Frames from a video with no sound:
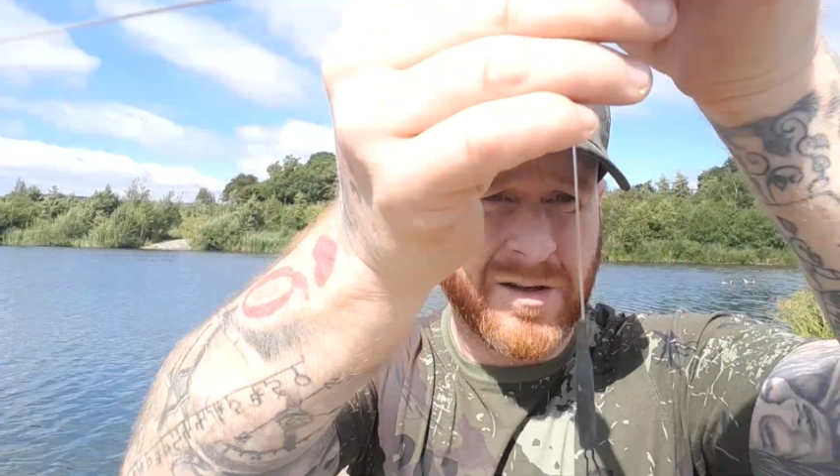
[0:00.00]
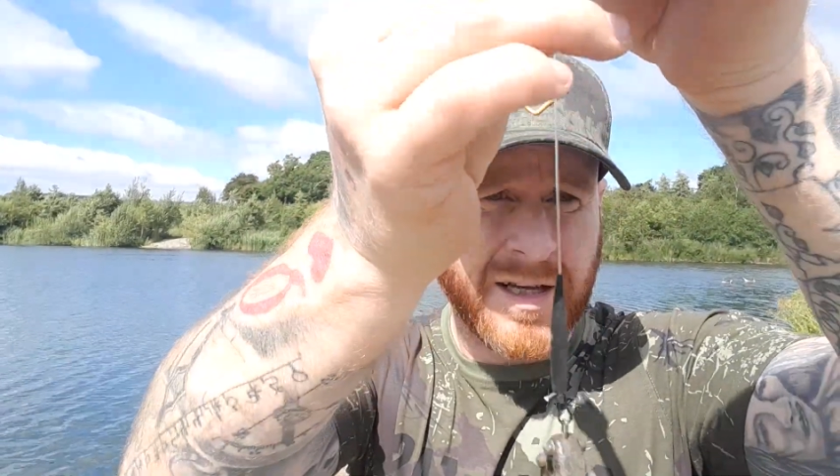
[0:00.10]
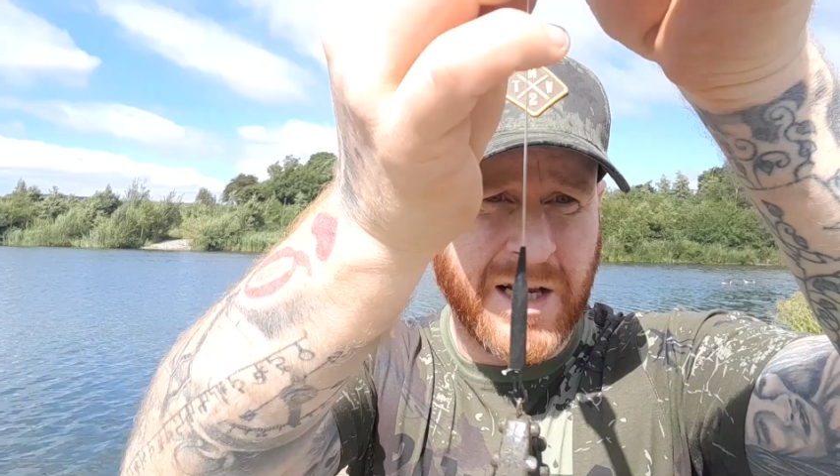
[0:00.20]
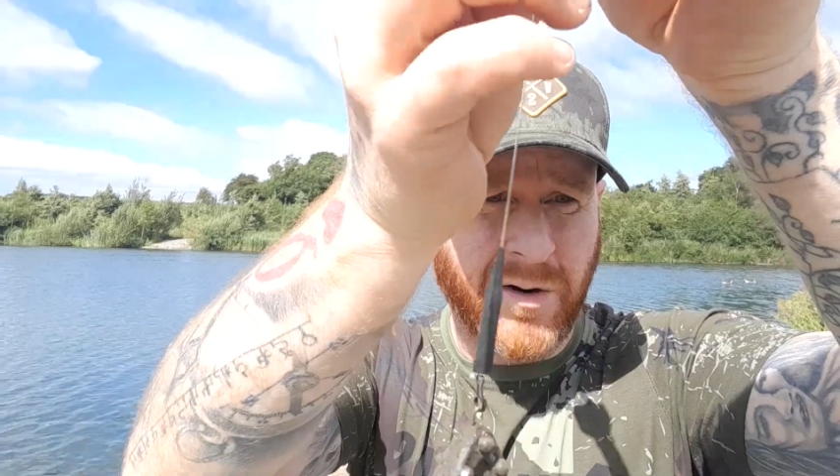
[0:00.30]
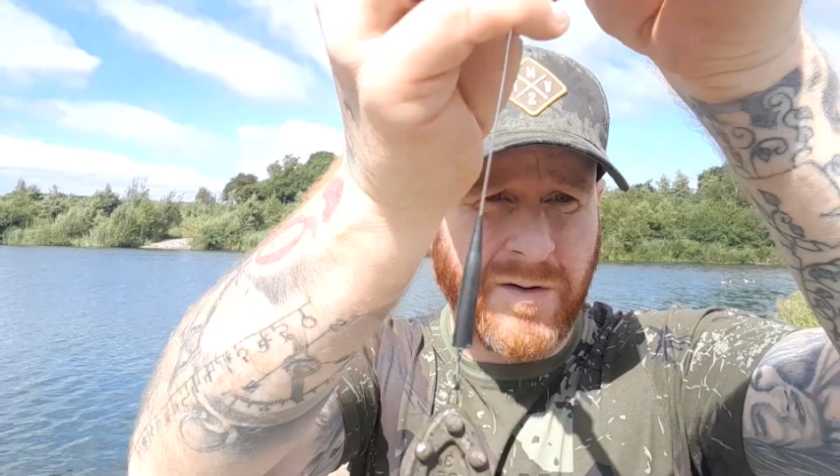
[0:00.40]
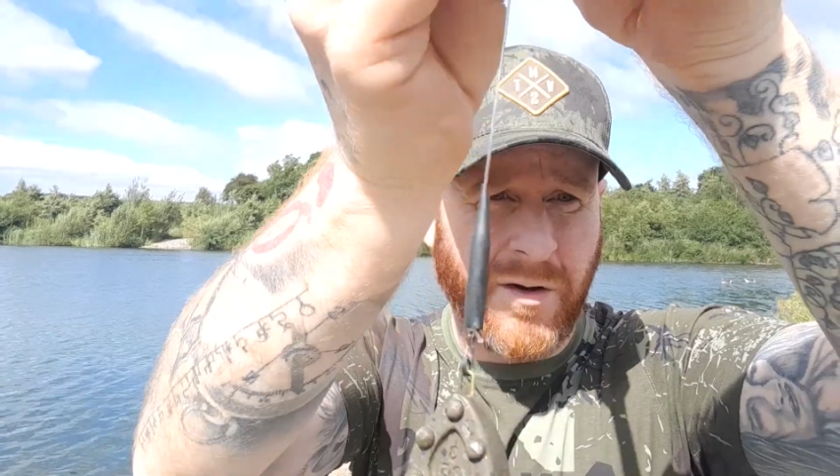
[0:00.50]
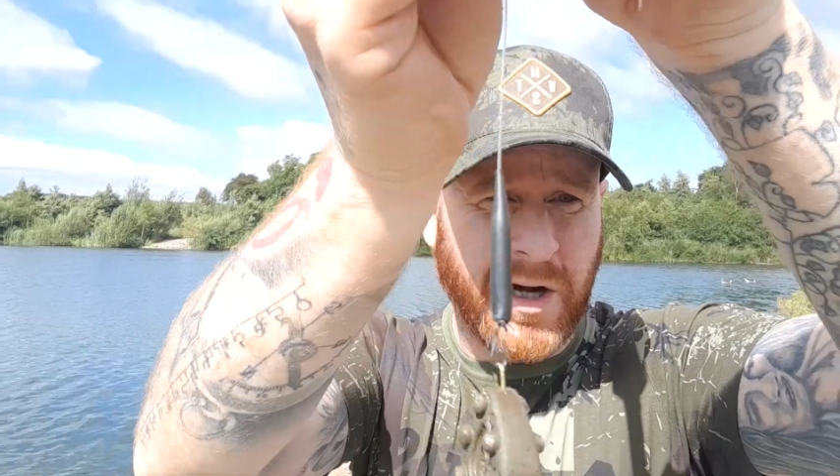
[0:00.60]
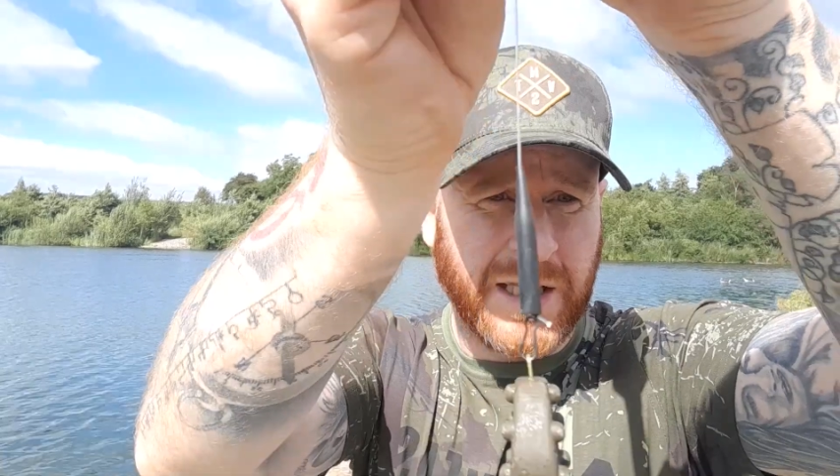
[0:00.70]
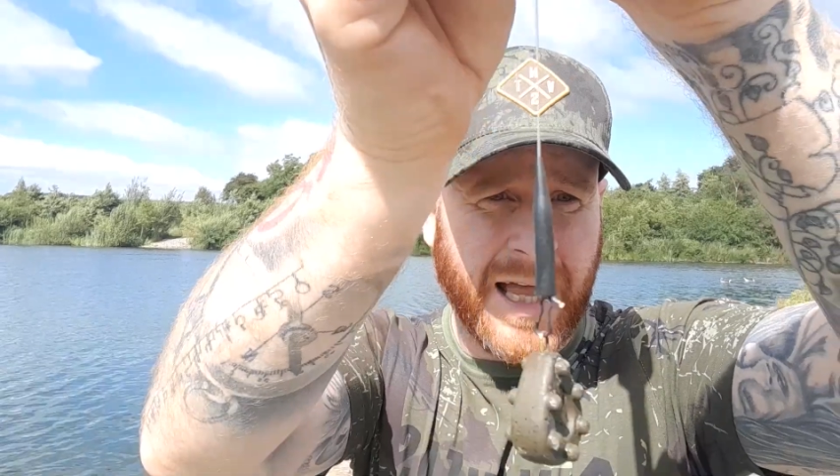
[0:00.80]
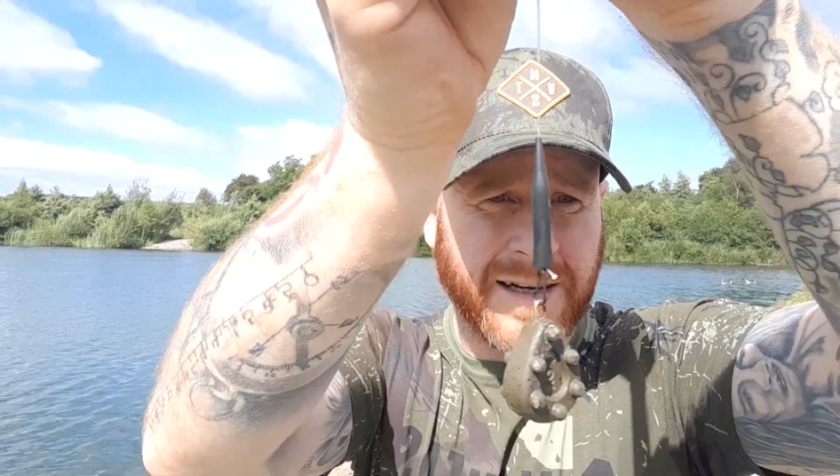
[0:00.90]
that you know you've got
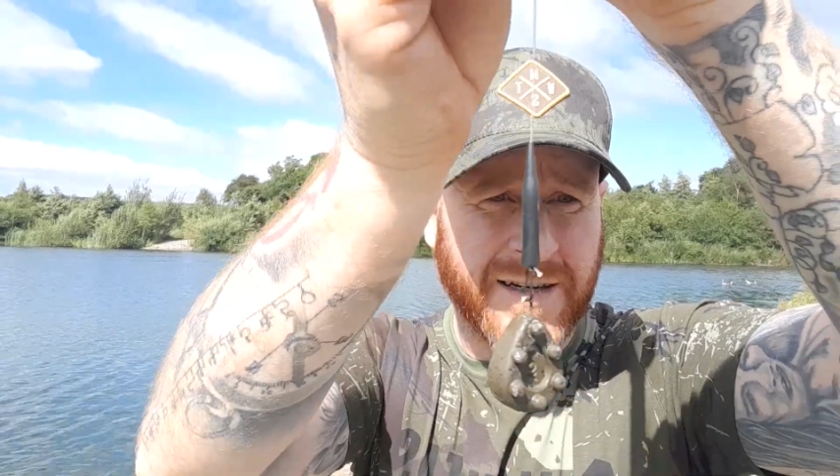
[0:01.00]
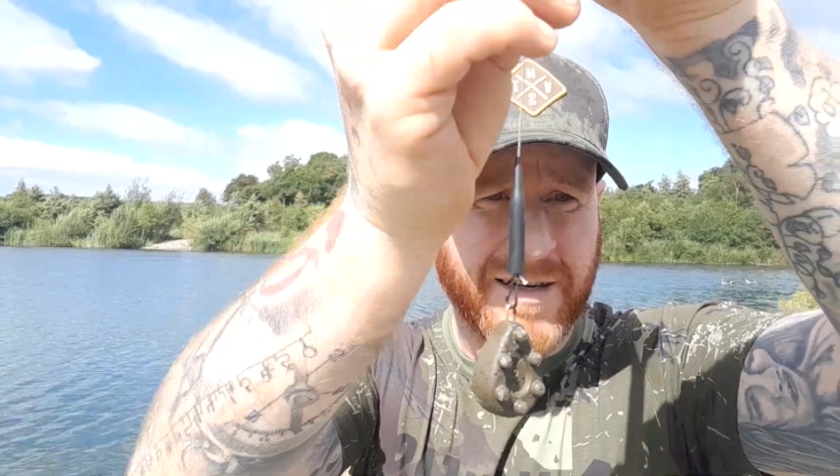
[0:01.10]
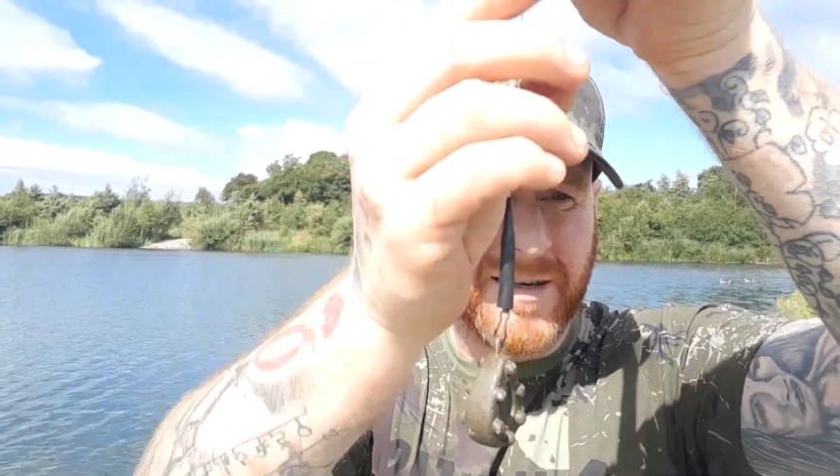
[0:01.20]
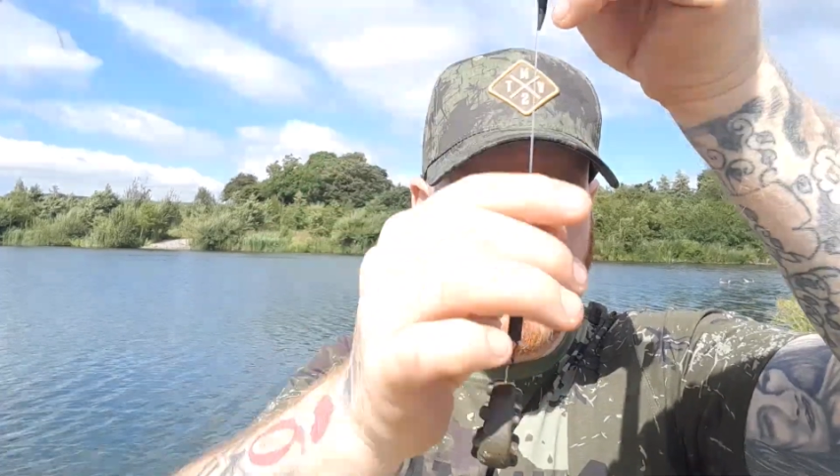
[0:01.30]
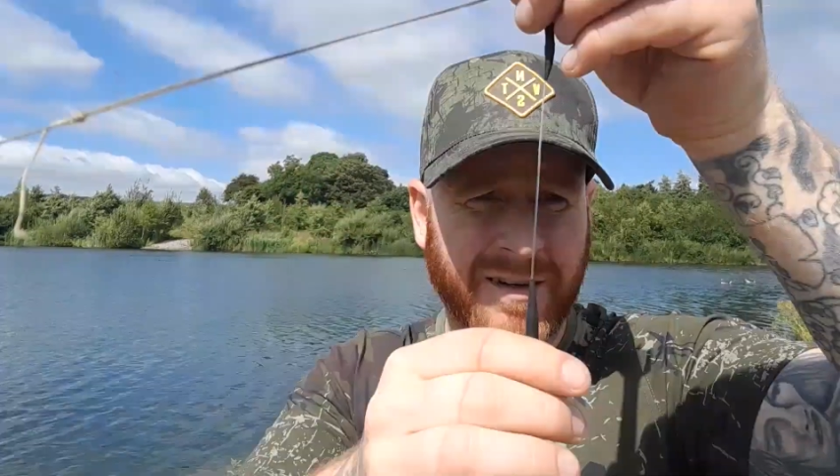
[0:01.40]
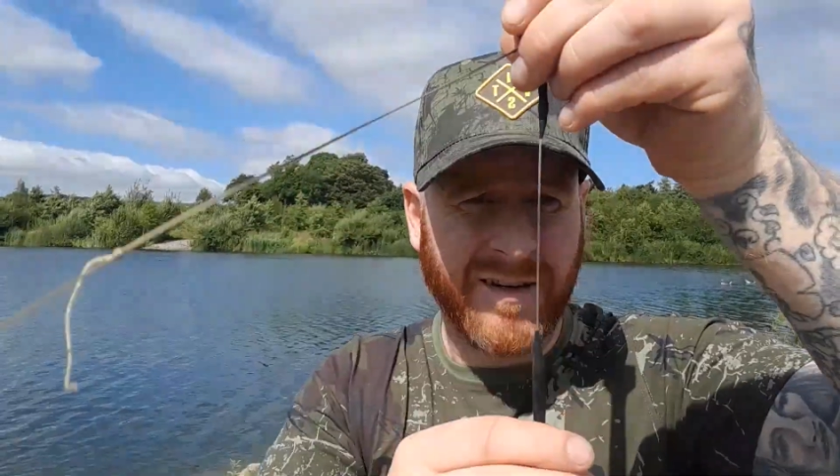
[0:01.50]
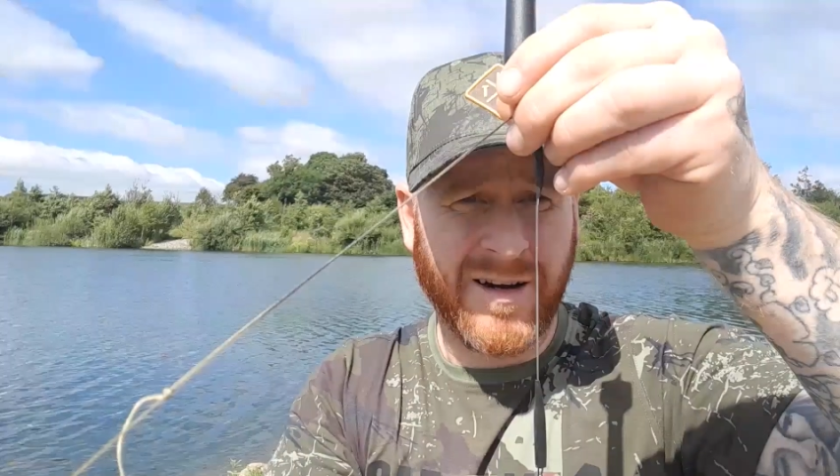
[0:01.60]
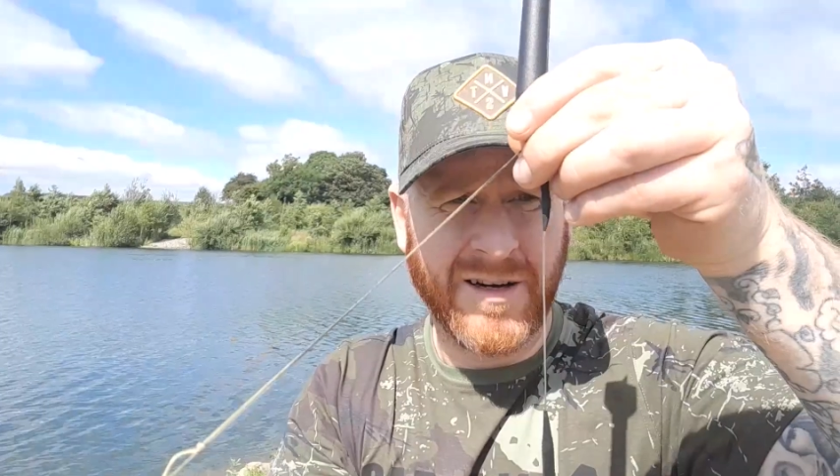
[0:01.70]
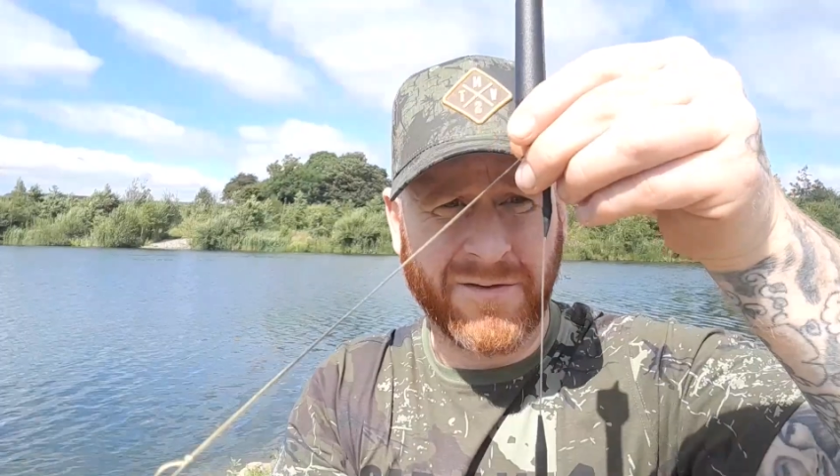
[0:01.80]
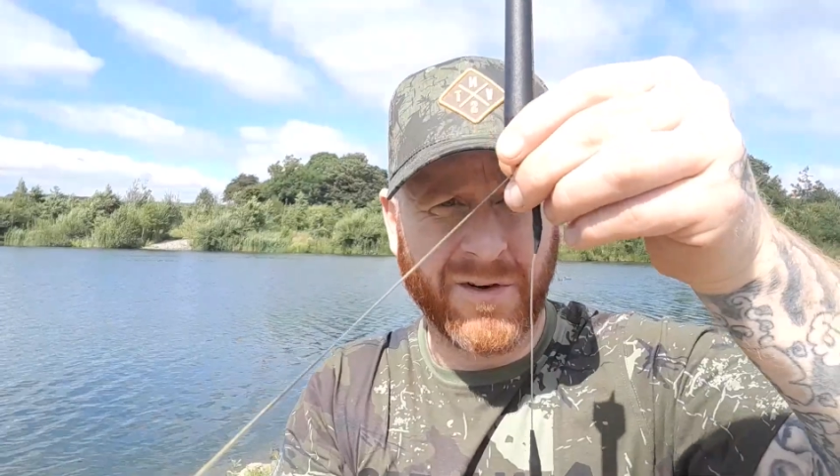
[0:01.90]
your lead,
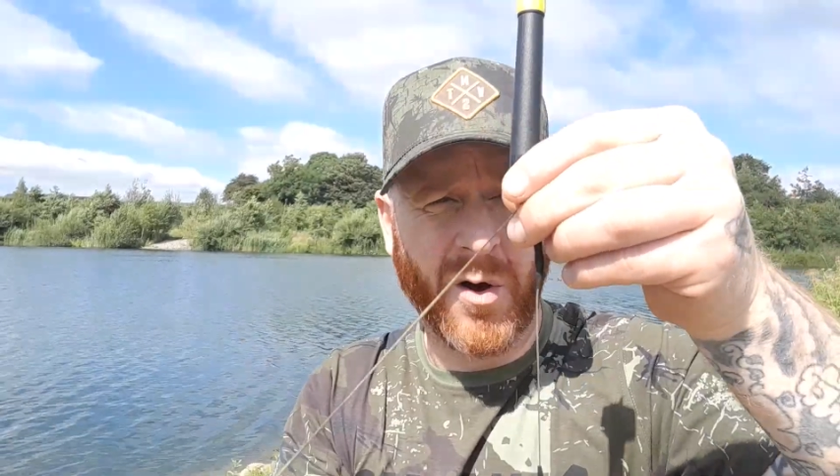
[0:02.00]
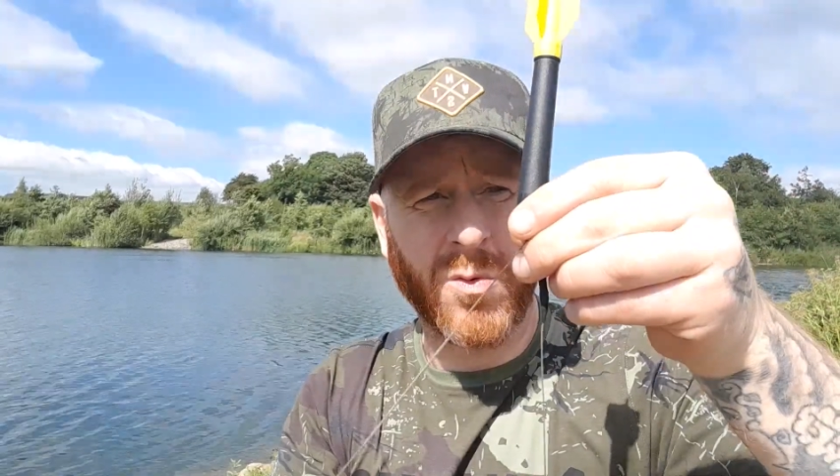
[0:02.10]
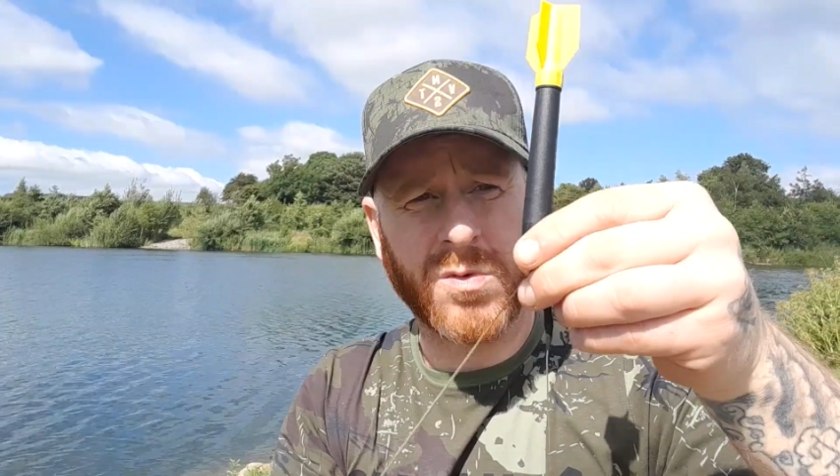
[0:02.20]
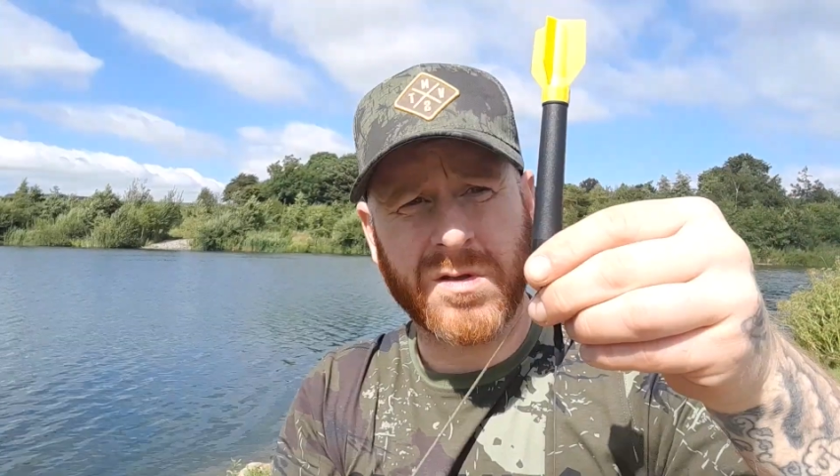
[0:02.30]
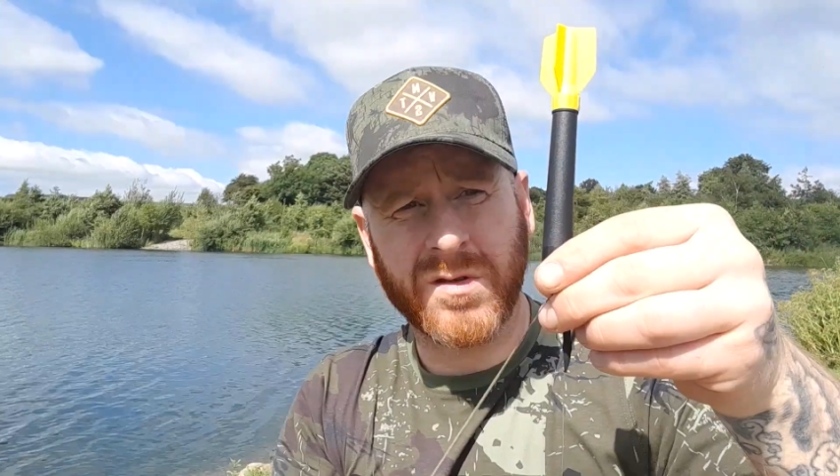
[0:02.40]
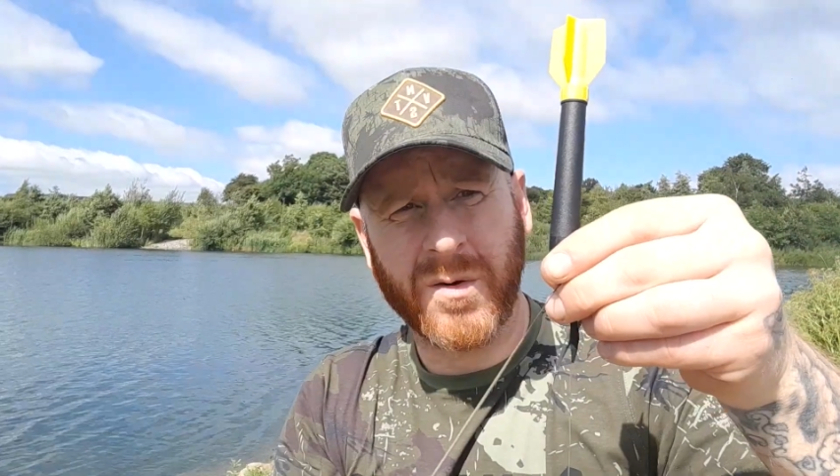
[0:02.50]
and you float